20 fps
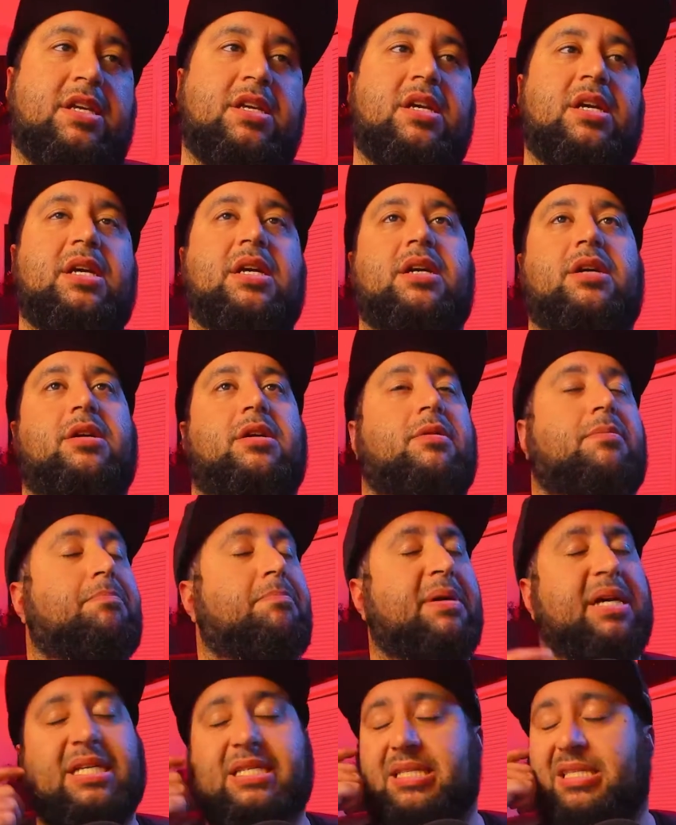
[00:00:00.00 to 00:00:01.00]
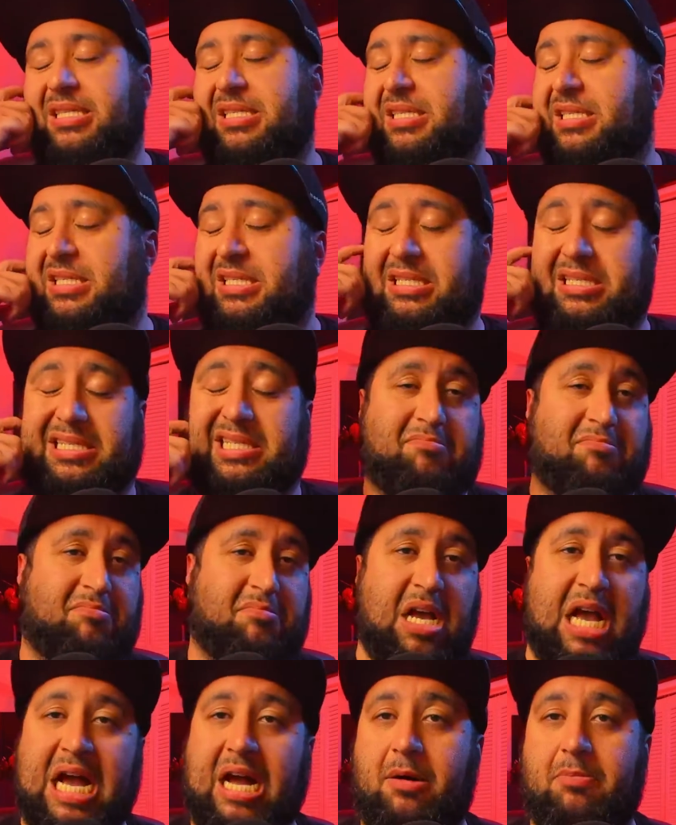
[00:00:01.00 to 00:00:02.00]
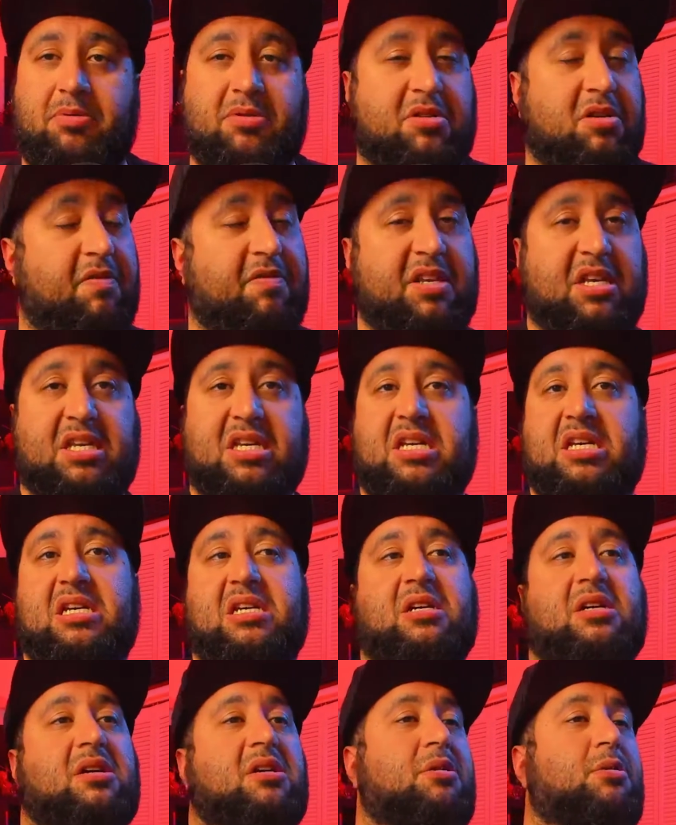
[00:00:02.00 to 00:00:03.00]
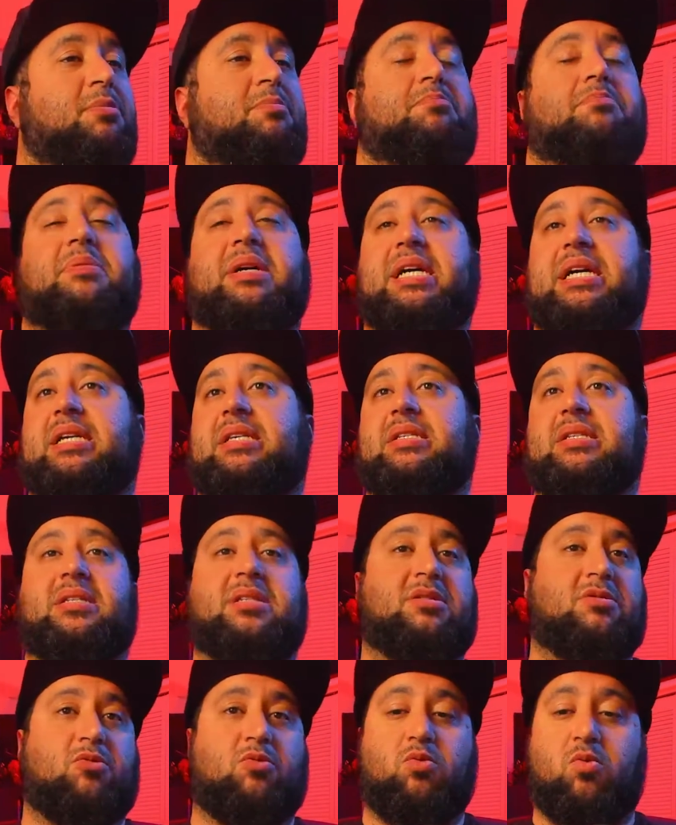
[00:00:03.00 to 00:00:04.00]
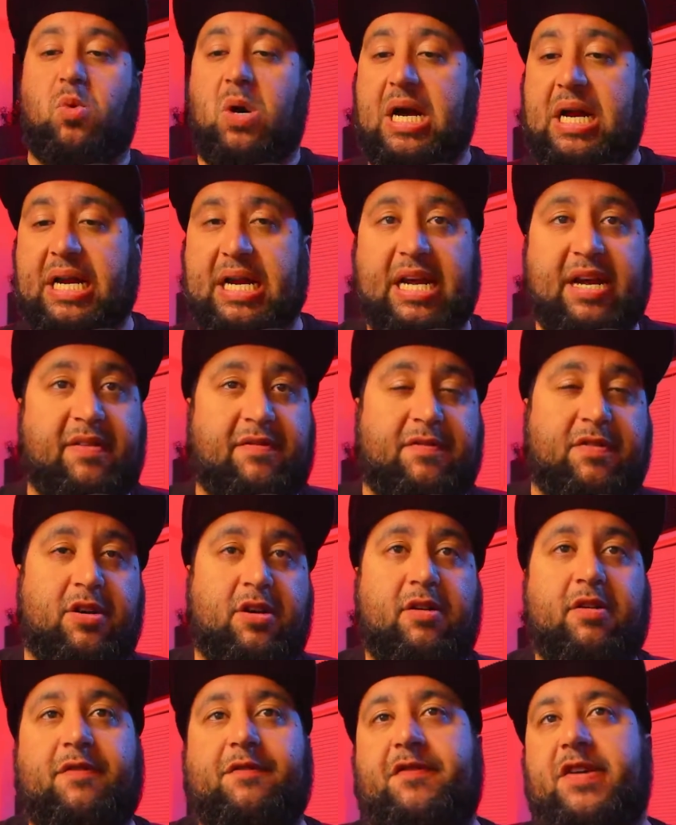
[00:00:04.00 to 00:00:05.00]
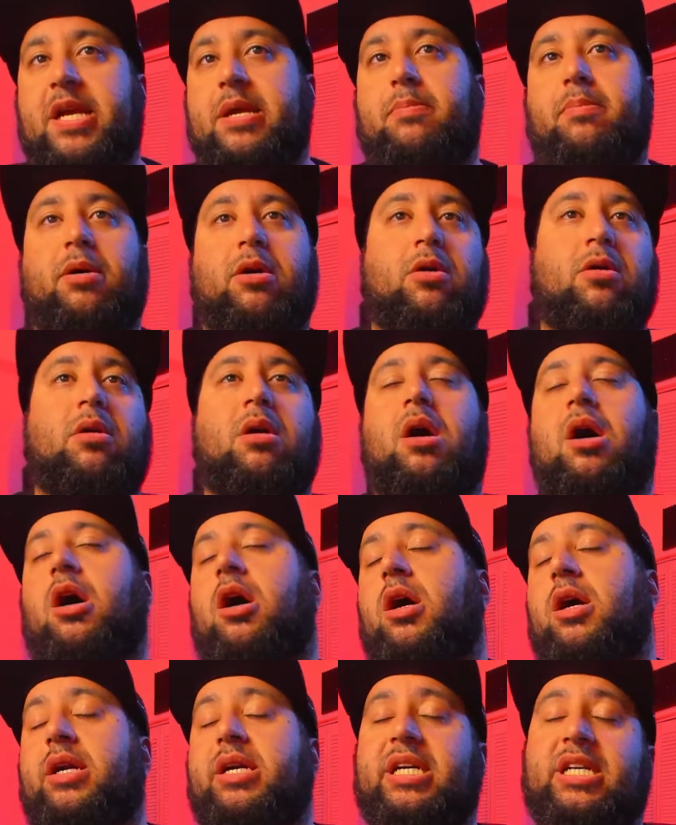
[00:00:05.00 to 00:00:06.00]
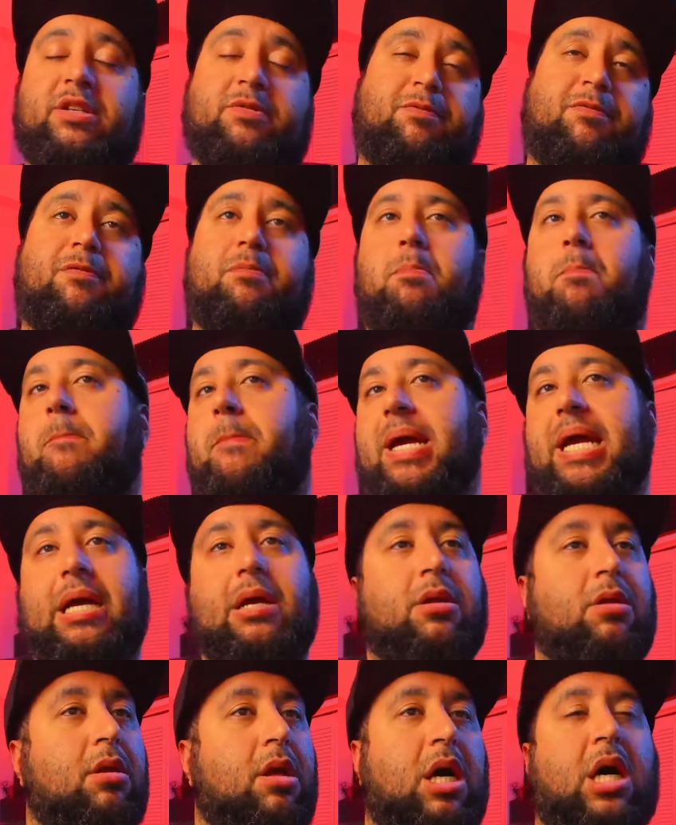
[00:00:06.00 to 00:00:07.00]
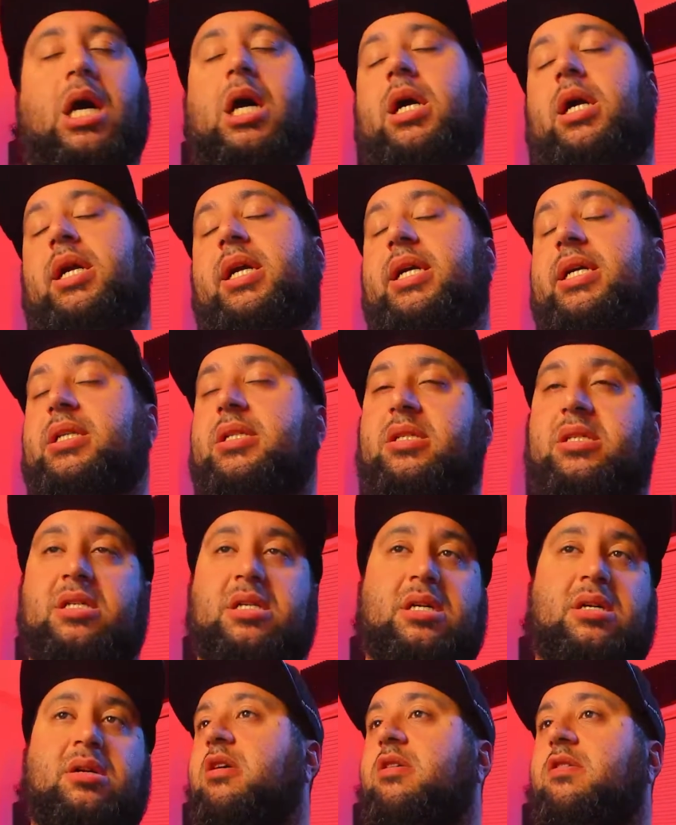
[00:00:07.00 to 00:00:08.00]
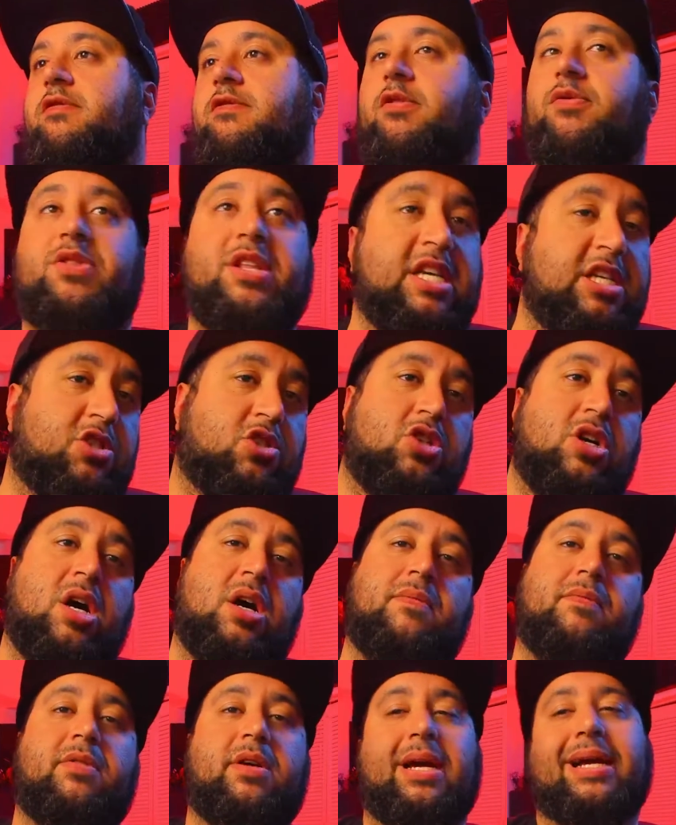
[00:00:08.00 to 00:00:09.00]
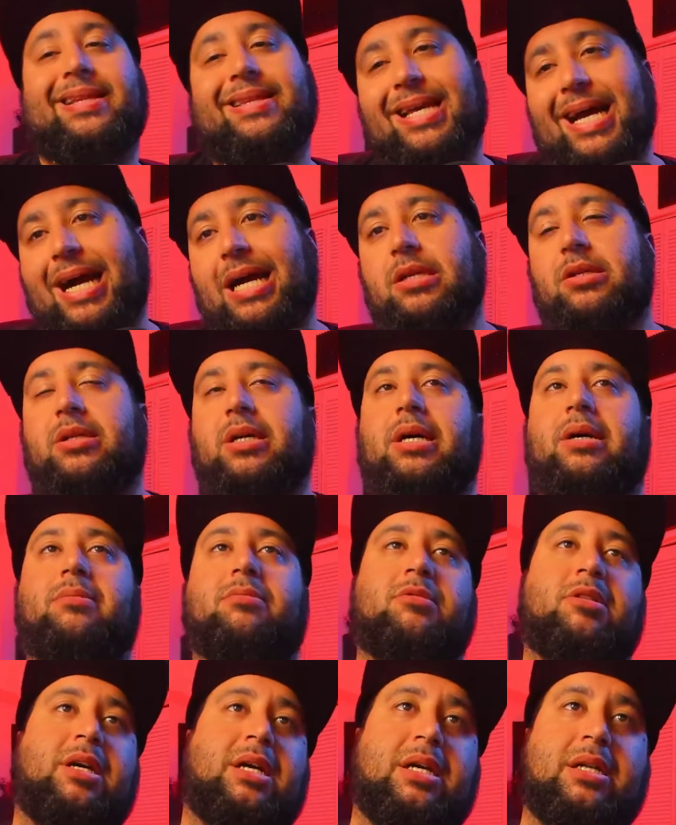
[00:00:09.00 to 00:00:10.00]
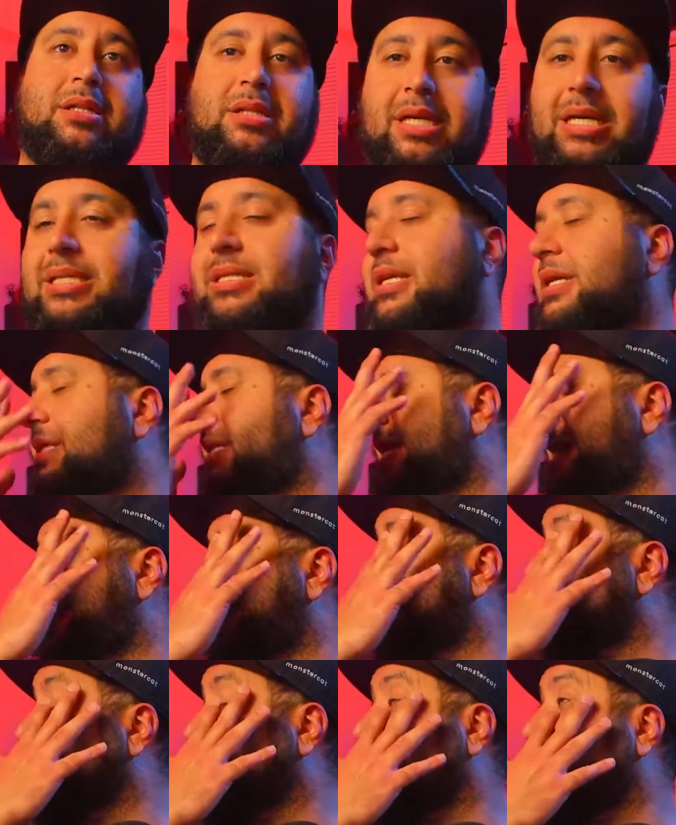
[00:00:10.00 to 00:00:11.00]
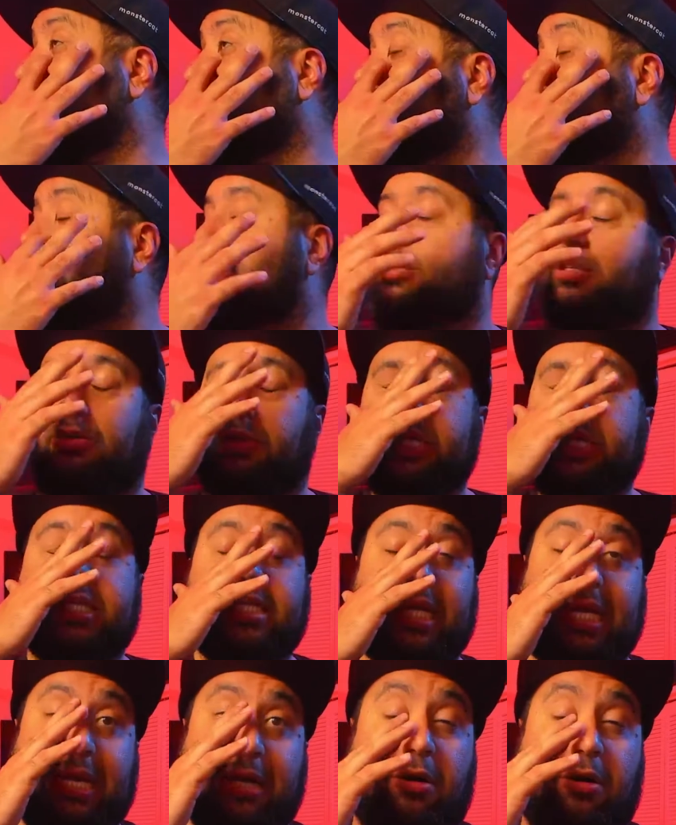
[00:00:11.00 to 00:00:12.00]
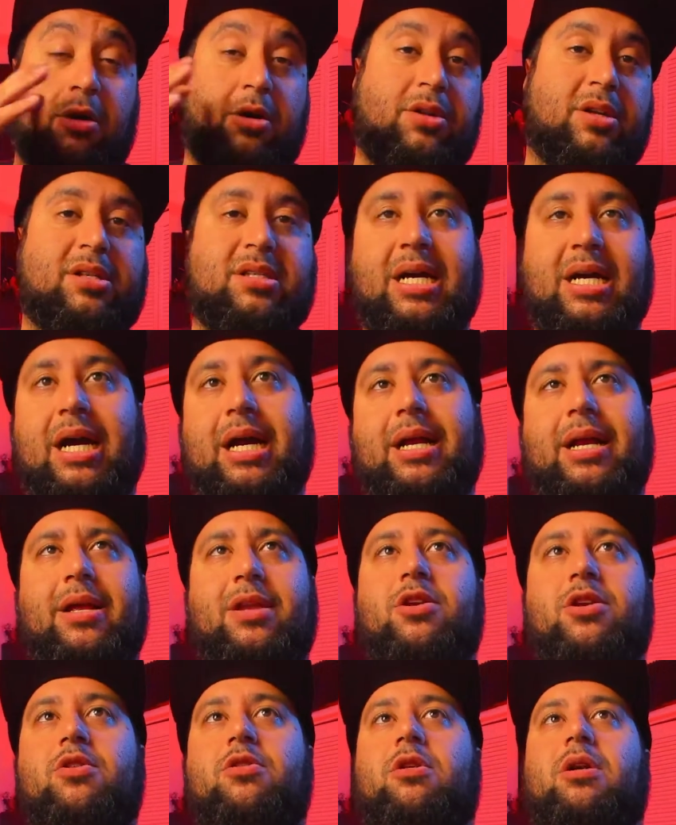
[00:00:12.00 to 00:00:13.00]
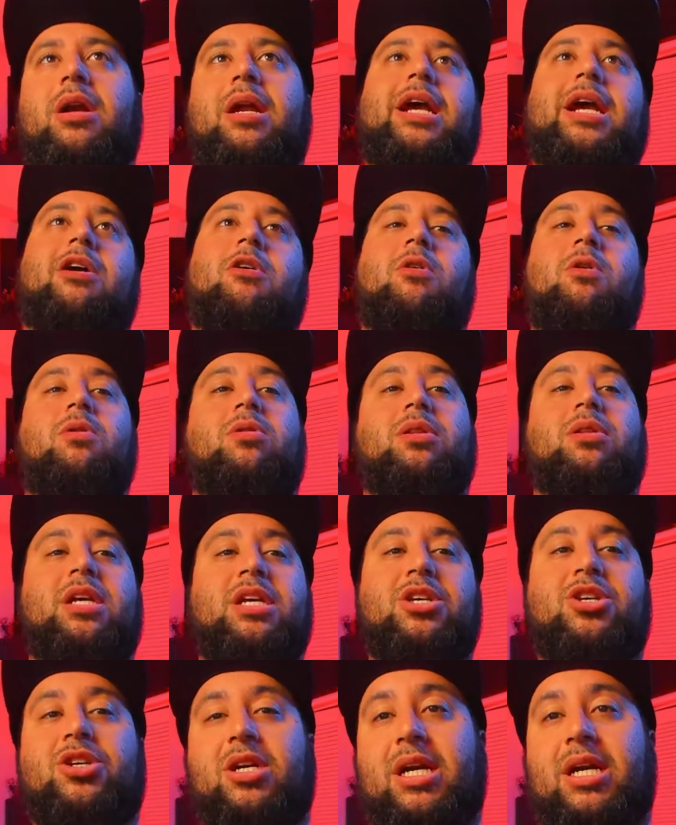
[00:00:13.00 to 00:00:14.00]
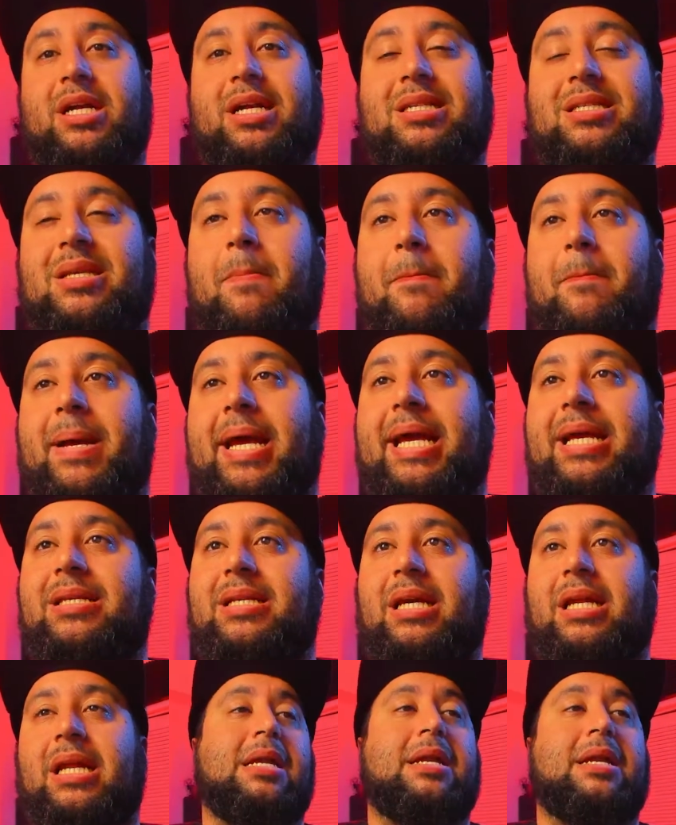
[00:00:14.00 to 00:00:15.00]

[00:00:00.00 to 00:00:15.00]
year, best album of the year, best whatever, female artist, male artist, from this genre and that genre and this and that. Like we see it all the time, and you're like, holy shit, it's amazing.